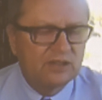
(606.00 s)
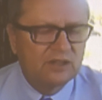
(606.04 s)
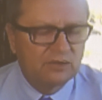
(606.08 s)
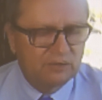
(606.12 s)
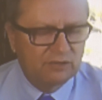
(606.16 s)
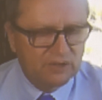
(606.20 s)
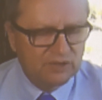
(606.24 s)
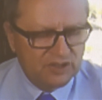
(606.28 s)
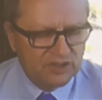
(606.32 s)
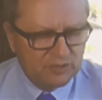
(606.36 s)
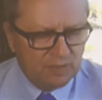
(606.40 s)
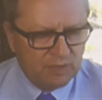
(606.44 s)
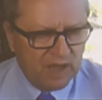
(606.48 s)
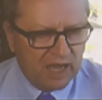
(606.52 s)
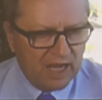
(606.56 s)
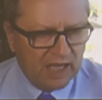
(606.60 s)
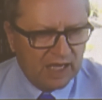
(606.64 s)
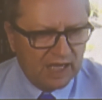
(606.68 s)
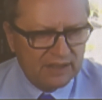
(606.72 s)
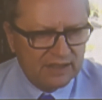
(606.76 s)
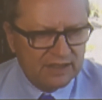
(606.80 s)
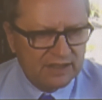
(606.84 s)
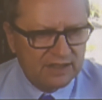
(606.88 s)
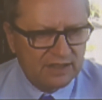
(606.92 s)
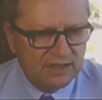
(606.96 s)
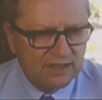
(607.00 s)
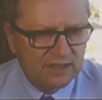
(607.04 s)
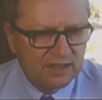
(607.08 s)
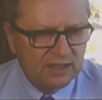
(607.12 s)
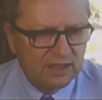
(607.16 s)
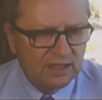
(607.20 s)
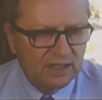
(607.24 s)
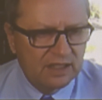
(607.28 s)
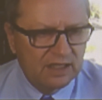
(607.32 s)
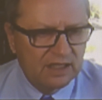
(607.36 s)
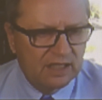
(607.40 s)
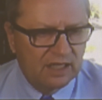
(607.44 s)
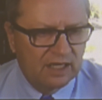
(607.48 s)
The response
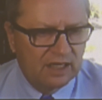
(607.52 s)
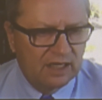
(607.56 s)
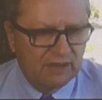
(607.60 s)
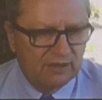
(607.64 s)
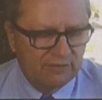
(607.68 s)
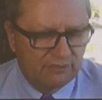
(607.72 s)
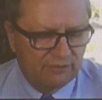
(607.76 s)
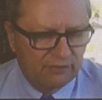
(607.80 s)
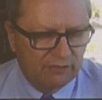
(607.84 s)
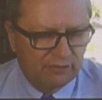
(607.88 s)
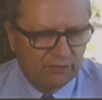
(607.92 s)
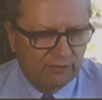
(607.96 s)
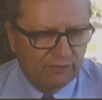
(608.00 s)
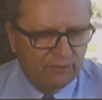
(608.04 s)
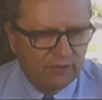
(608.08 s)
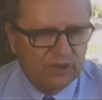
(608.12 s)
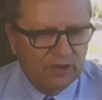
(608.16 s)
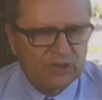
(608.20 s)
for